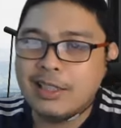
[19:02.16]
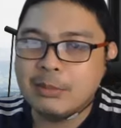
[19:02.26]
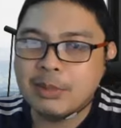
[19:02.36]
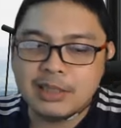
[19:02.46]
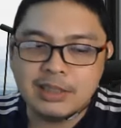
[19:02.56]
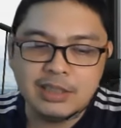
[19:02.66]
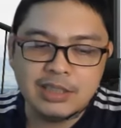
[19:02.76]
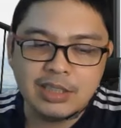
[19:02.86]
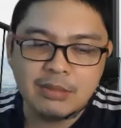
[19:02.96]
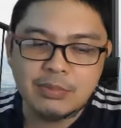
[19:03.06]
lang naman.
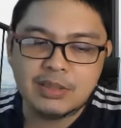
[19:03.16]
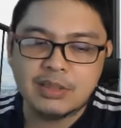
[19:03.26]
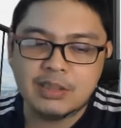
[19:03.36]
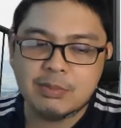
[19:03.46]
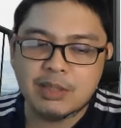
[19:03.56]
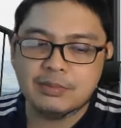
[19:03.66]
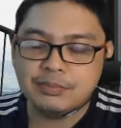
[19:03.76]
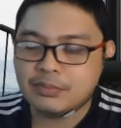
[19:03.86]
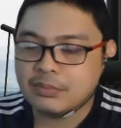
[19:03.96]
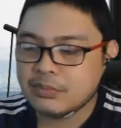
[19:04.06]
Hindi siya business plan
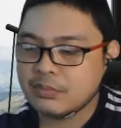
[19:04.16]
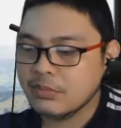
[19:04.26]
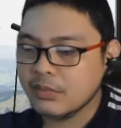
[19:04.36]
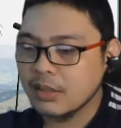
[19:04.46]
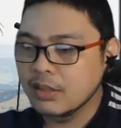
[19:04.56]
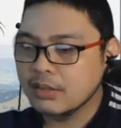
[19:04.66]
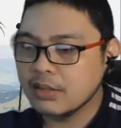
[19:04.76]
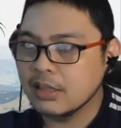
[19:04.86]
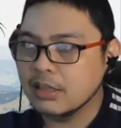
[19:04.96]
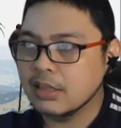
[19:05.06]

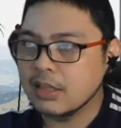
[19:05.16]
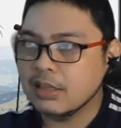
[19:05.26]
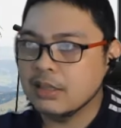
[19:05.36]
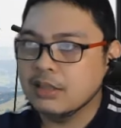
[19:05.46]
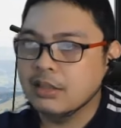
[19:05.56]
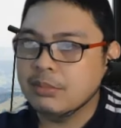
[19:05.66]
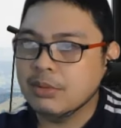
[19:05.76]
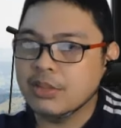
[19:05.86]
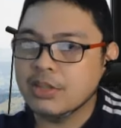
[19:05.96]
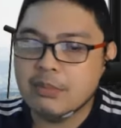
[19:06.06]
talaga.
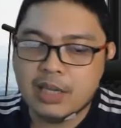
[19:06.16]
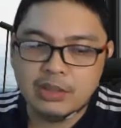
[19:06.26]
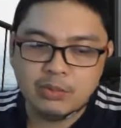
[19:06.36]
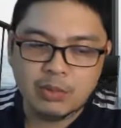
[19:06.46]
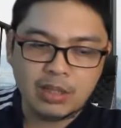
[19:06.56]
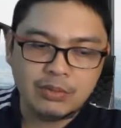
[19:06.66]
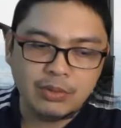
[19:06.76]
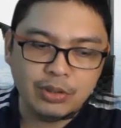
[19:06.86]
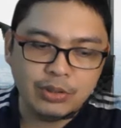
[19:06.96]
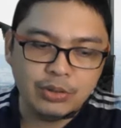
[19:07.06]
But it's a manual
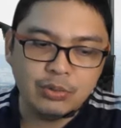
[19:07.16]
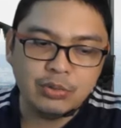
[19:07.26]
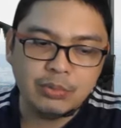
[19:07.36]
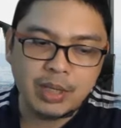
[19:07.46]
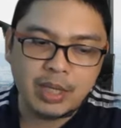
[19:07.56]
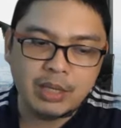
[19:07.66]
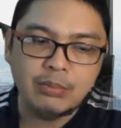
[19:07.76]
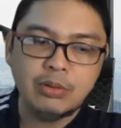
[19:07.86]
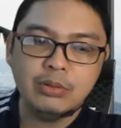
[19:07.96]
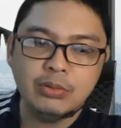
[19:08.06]
for you to be
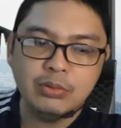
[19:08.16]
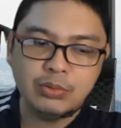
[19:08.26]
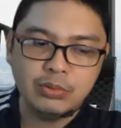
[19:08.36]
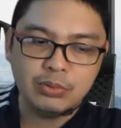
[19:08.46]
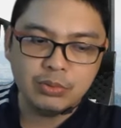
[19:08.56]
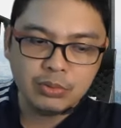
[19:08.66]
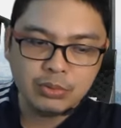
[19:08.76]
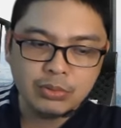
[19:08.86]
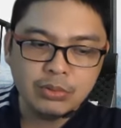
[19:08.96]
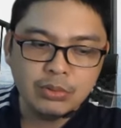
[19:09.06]
able
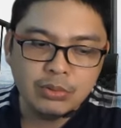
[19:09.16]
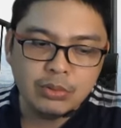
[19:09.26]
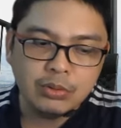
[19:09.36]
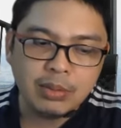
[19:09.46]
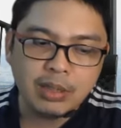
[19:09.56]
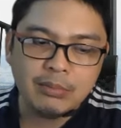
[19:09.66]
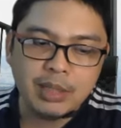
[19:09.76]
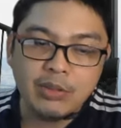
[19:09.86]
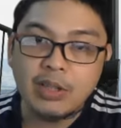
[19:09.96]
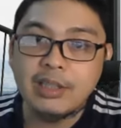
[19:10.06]
to, para
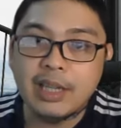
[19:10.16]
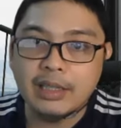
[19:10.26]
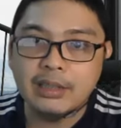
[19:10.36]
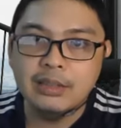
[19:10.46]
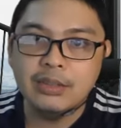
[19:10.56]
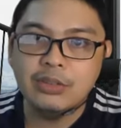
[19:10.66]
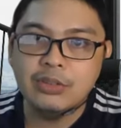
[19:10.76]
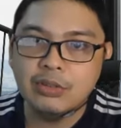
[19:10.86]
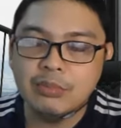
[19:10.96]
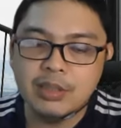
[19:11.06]
meron kang guide
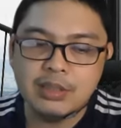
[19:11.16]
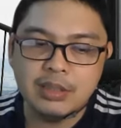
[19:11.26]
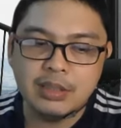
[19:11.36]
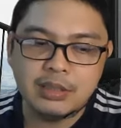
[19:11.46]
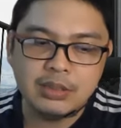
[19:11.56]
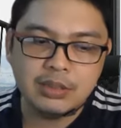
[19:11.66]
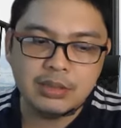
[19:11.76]
on your business